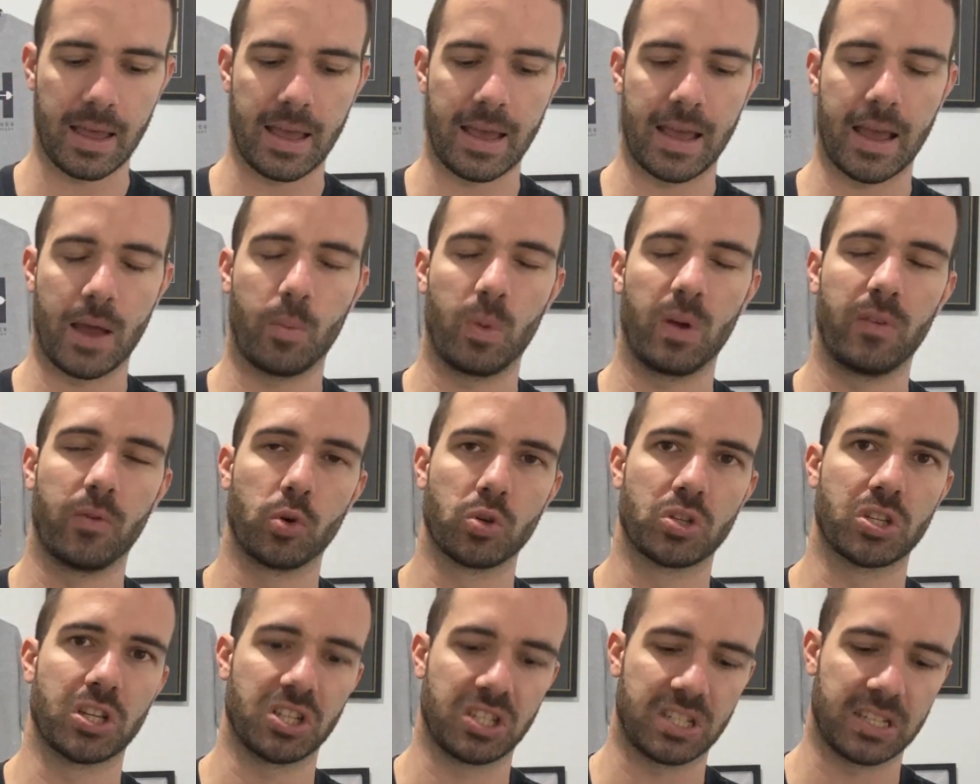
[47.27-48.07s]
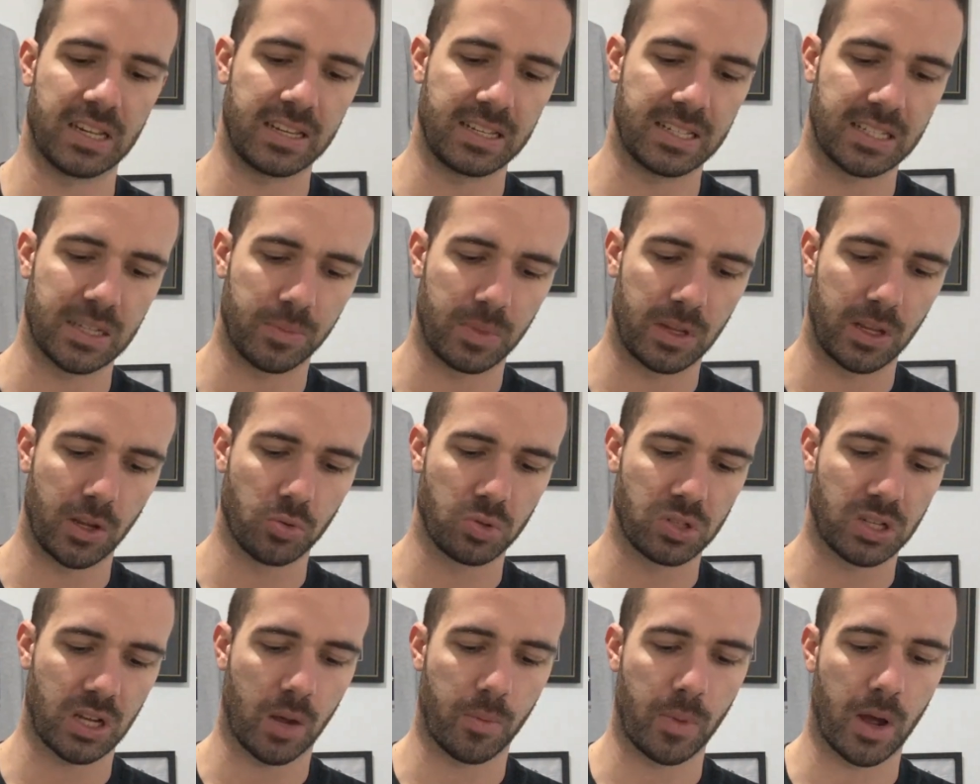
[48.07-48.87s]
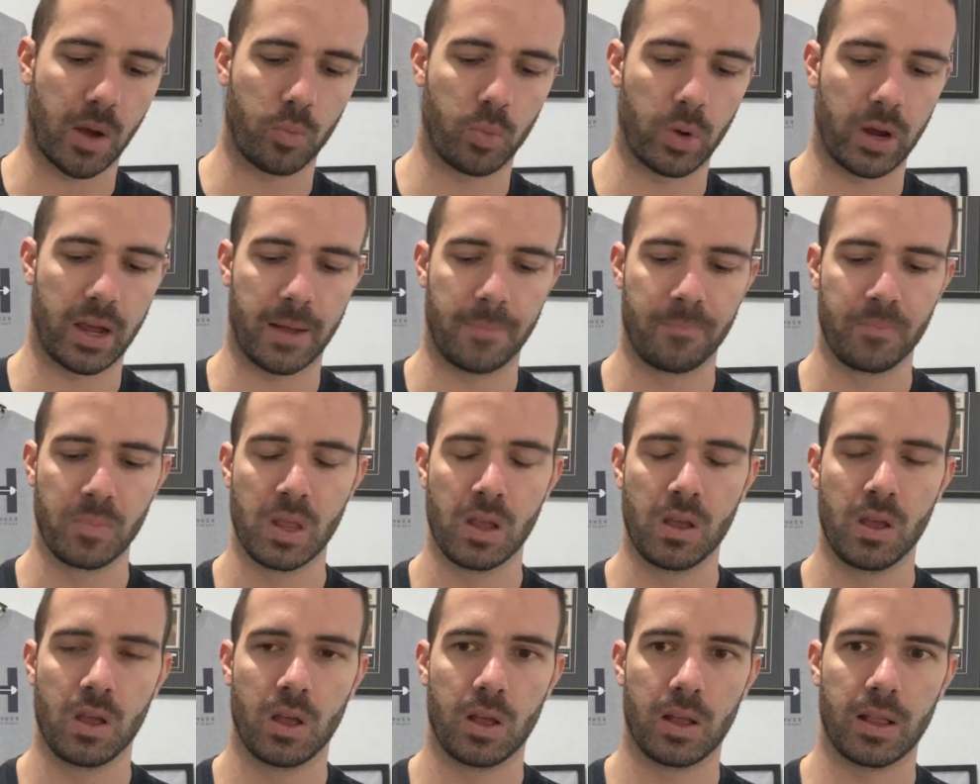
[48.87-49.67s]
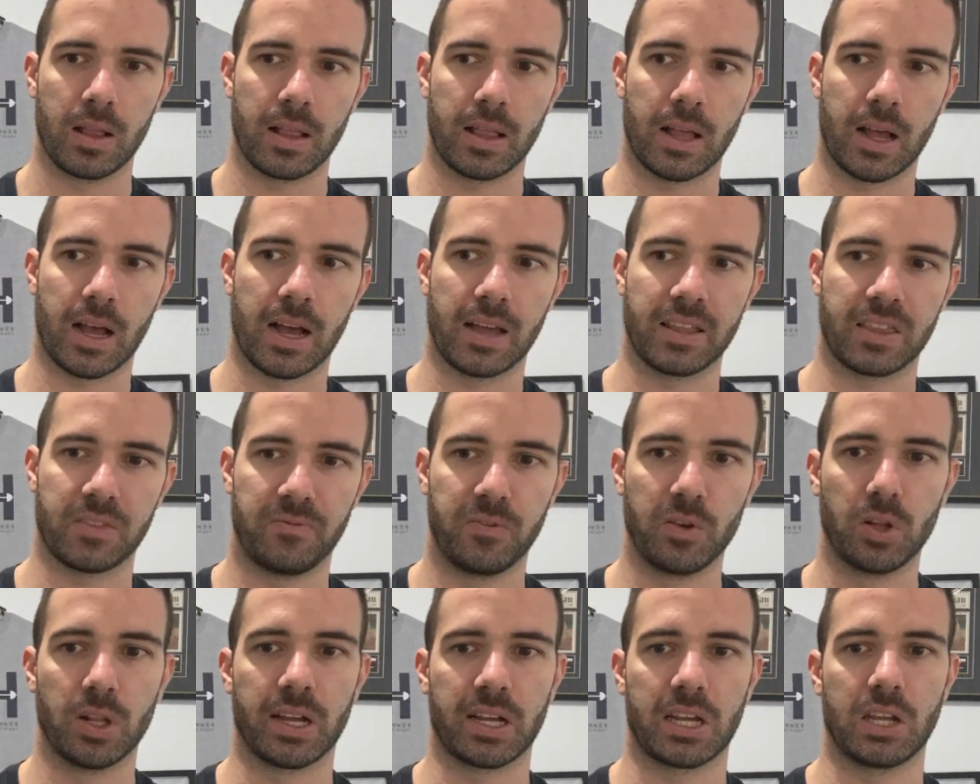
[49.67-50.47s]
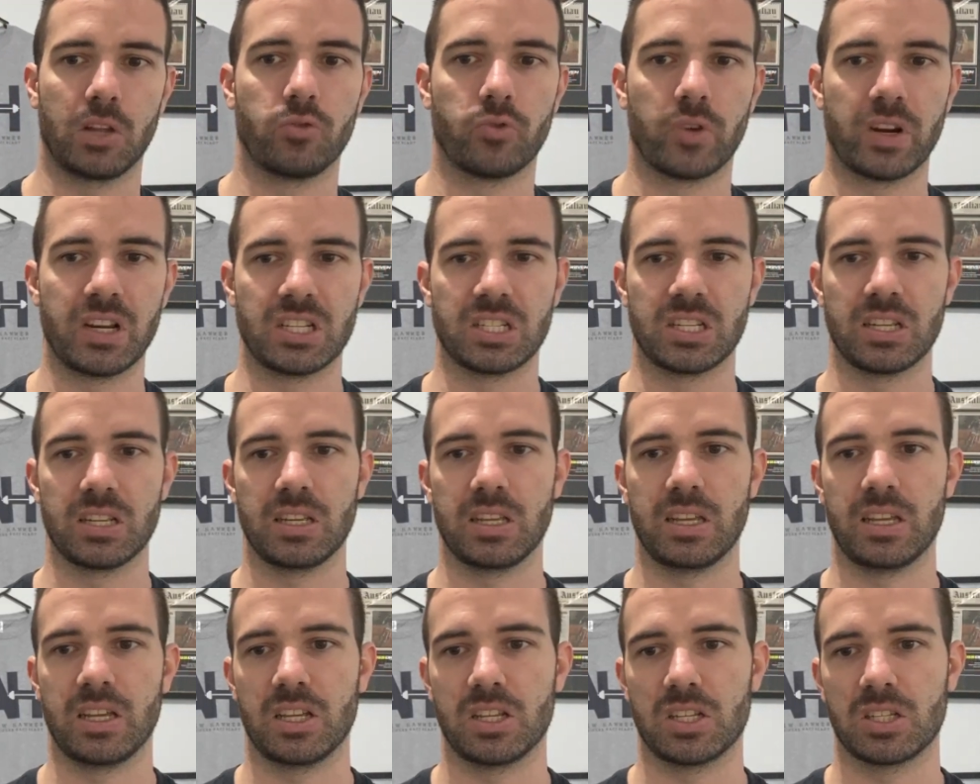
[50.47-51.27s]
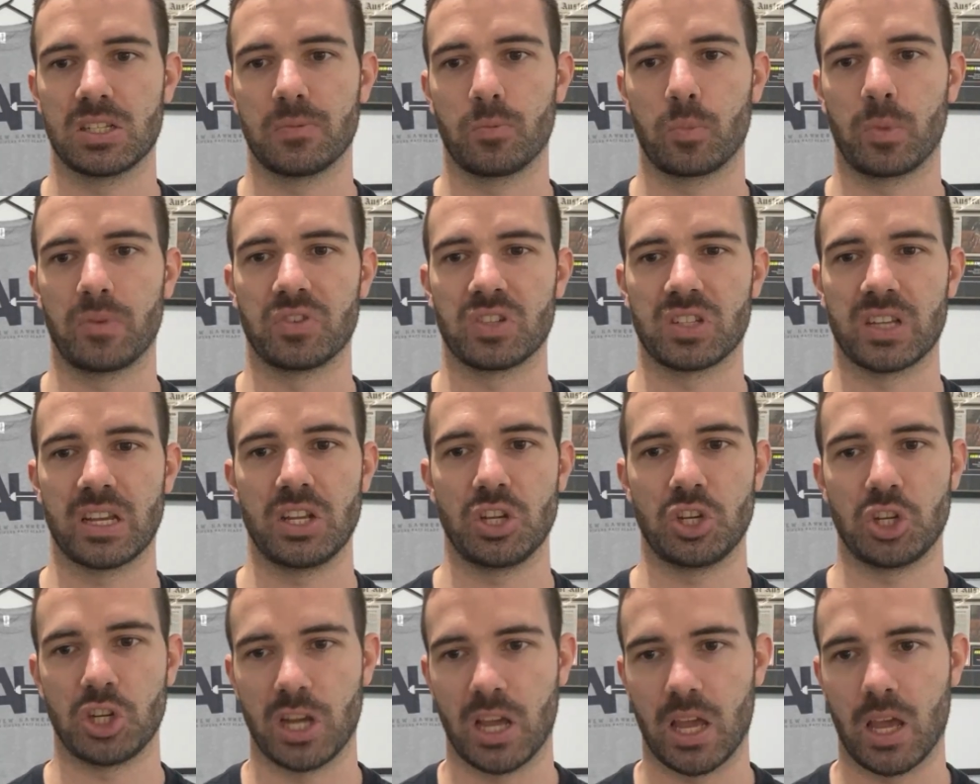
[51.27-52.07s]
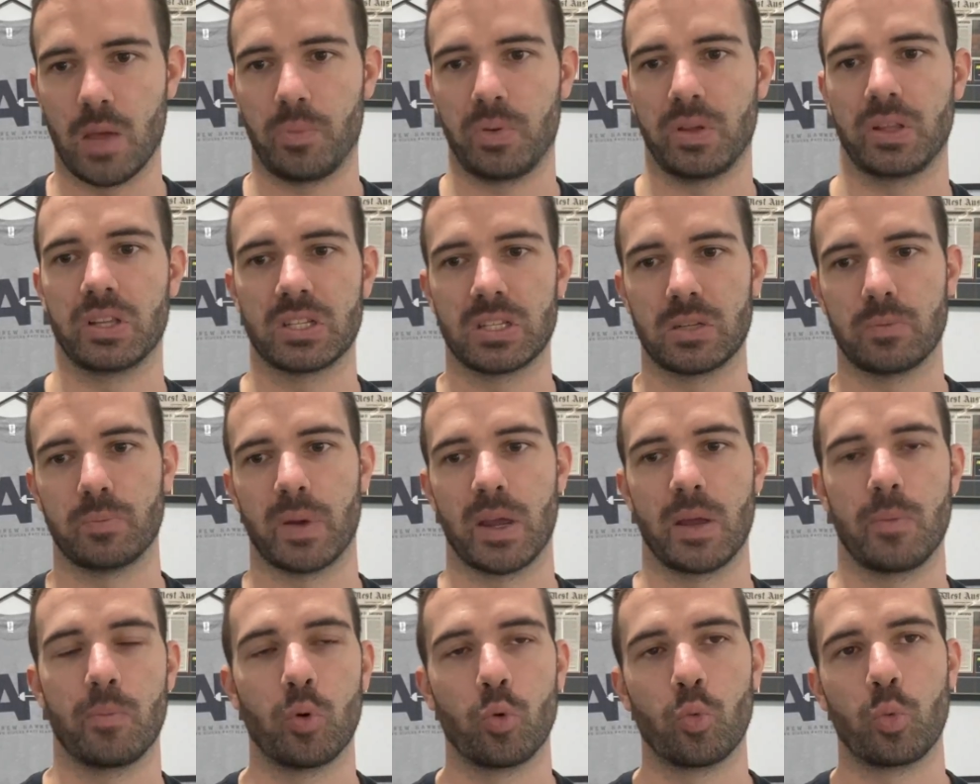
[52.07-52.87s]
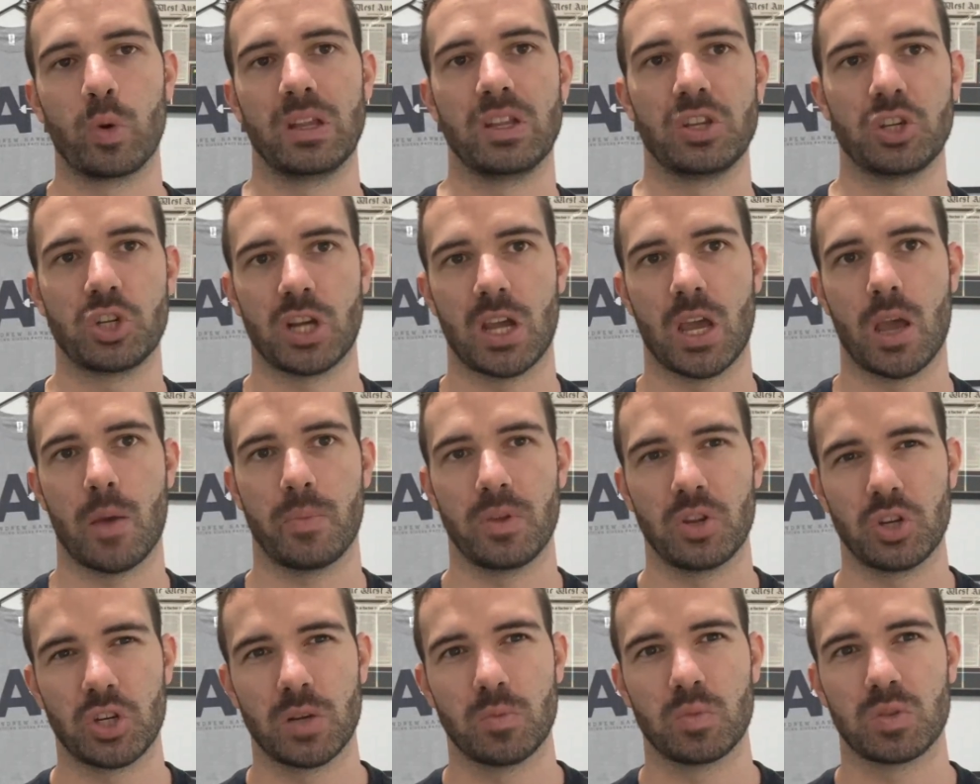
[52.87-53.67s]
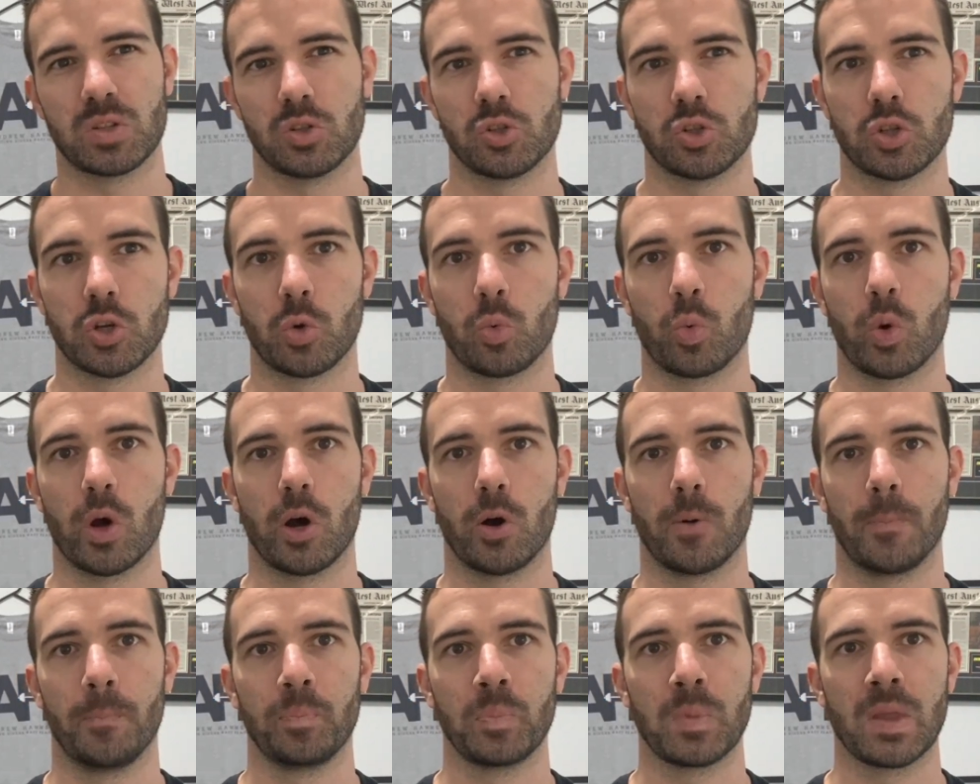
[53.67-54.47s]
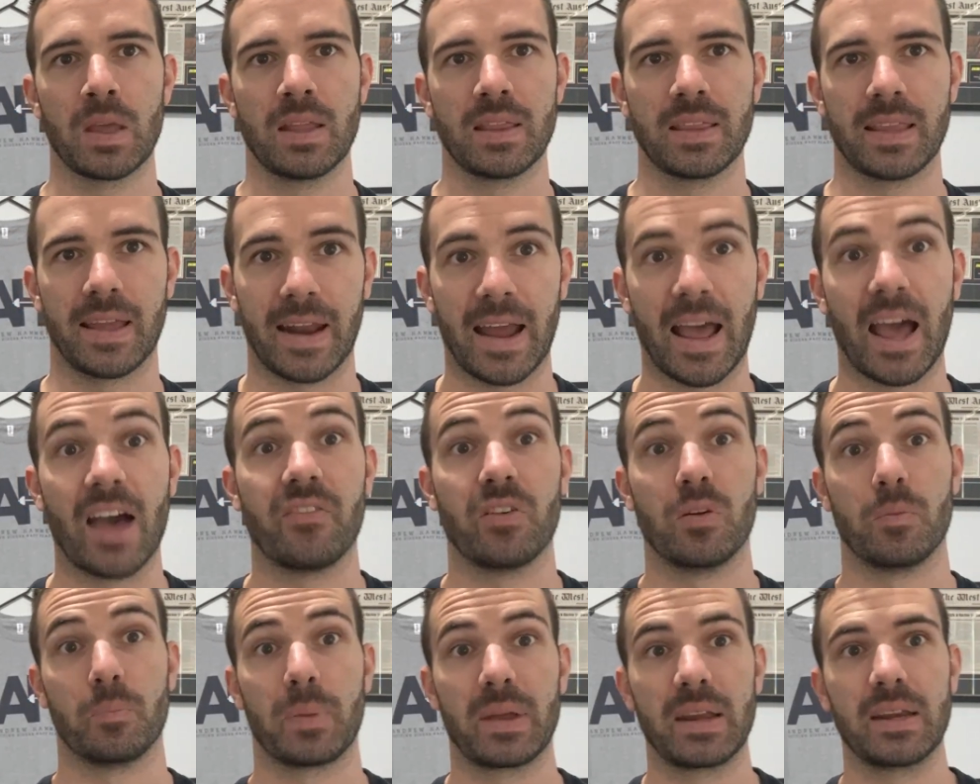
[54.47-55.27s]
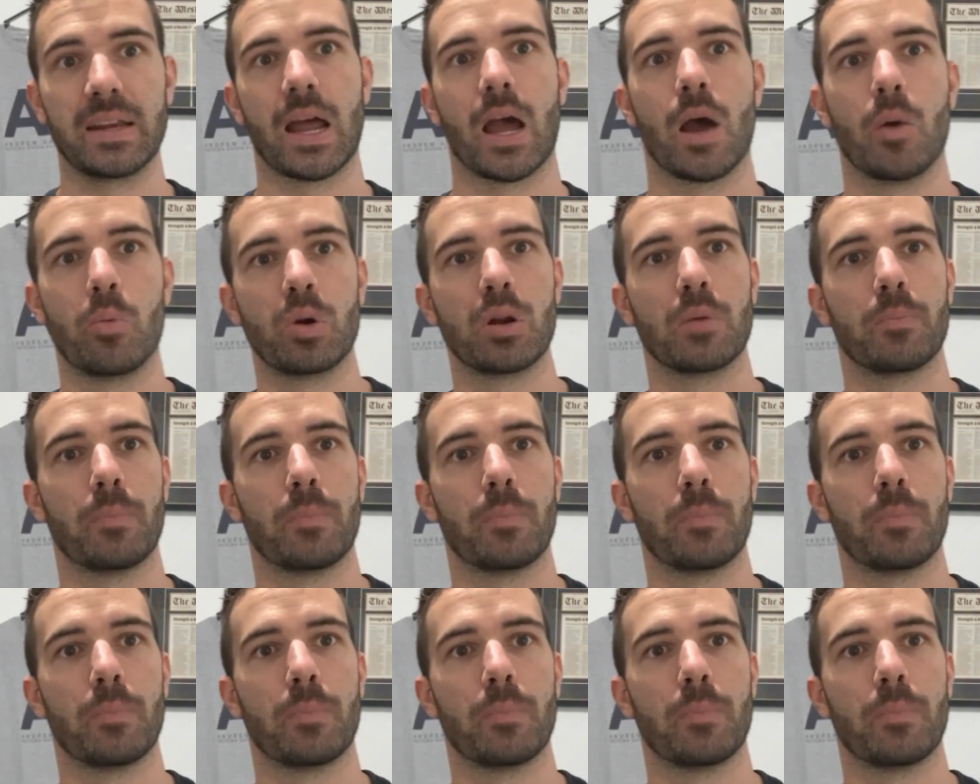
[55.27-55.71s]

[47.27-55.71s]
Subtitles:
we've also seen something else come up where I feel like in recent years, we've seen champions and people win championships and do well that haven't been able to